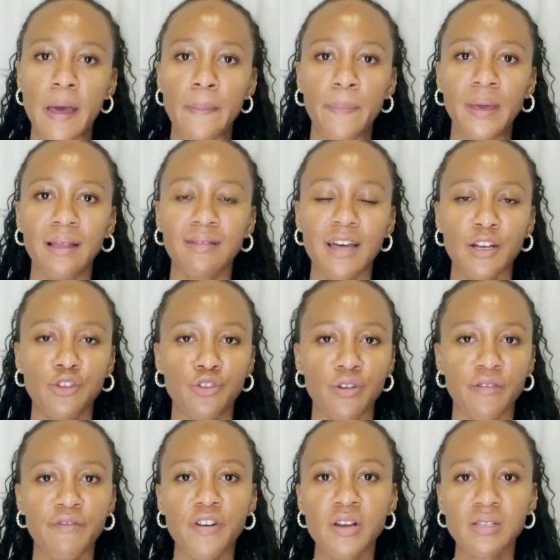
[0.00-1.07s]
be it that you're a
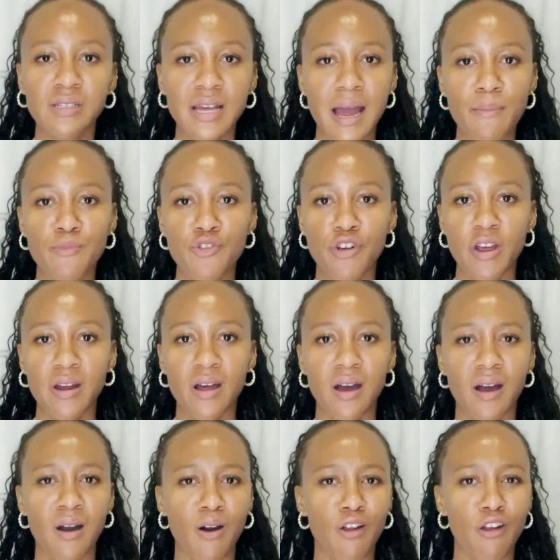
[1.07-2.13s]
first-time trader
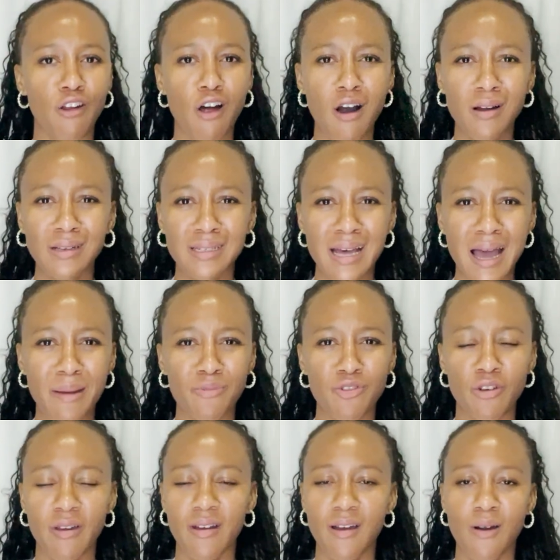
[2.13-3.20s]
or long-time
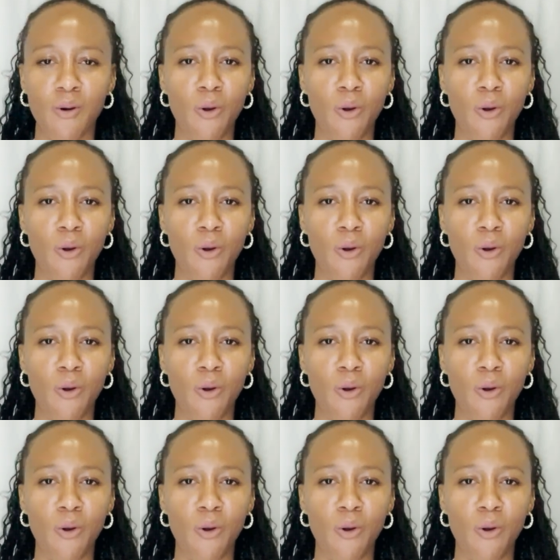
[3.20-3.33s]
trader